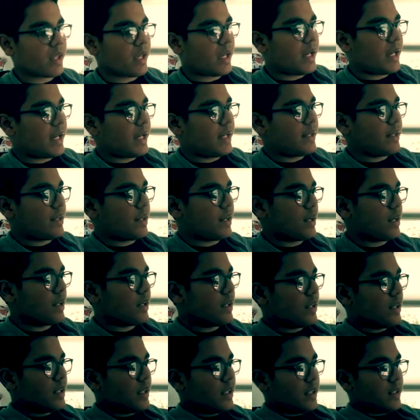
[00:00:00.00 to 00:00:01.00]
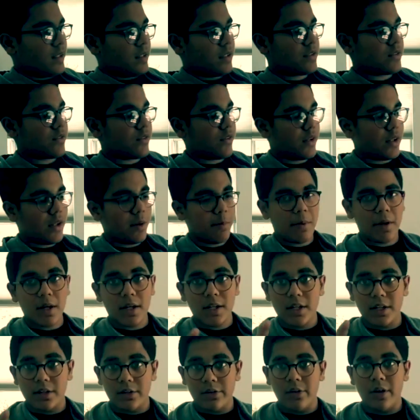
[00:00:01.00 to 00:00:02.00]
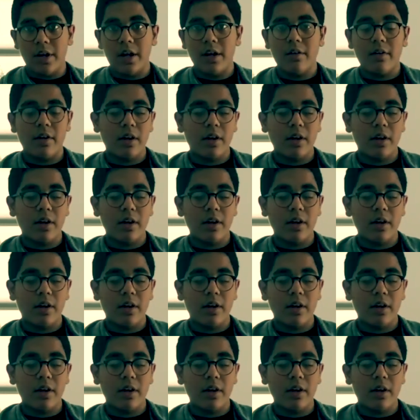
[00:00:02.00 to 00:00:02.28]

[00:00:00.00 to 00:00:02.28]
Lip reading: And this GorillaPod I do not